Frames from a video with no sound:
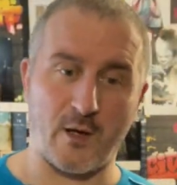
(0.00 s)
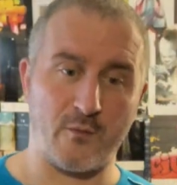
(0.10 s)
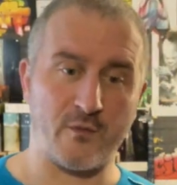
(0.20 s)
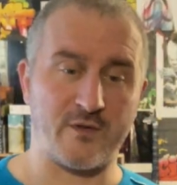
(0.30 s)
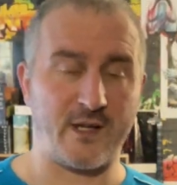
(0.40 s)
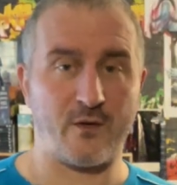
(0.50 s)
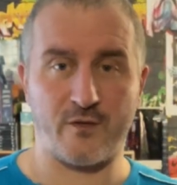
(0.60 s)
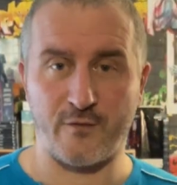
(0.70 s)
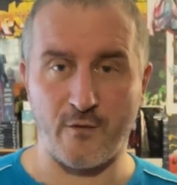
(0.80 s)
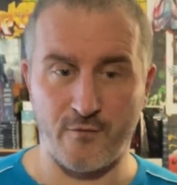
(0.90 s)
out those titles
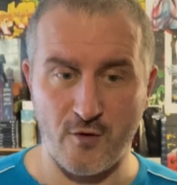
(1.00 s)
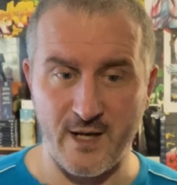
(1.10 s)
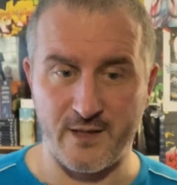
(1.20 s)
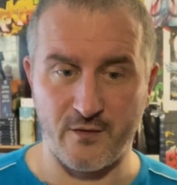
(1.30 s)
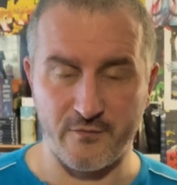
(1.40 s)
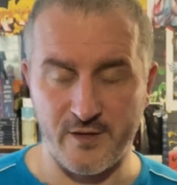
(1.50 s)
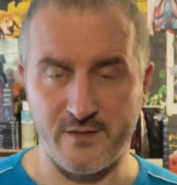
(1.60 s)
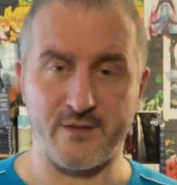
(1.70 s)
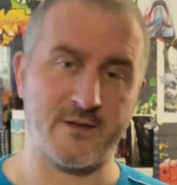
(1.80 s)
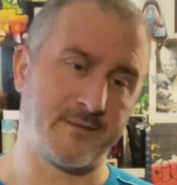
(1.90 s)
for a variety of
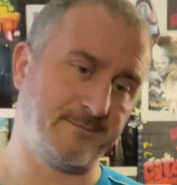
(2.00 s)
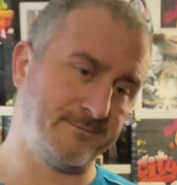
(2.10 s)
reasons.